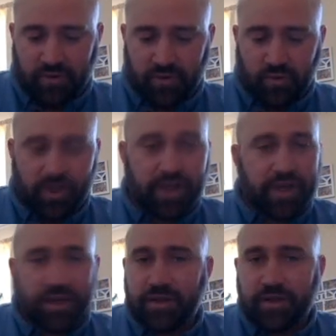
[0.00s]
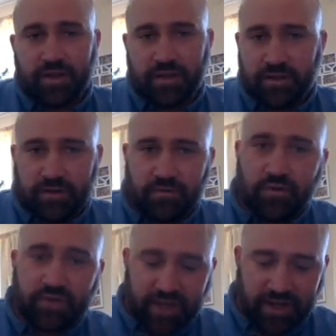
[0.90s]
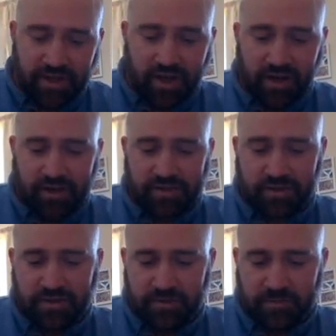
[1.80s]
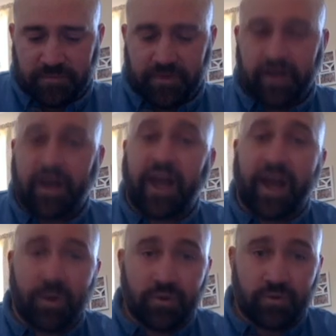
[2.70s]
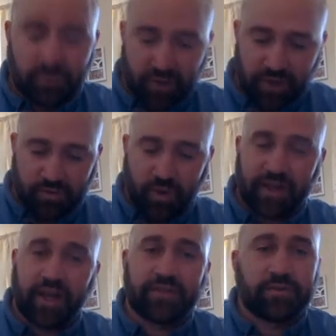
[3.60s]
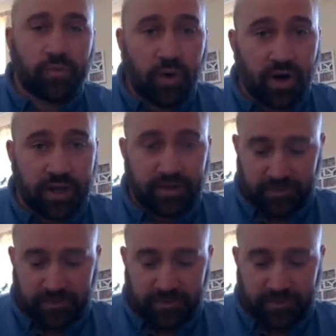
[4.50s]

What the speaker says: We routinely ask how as well as why.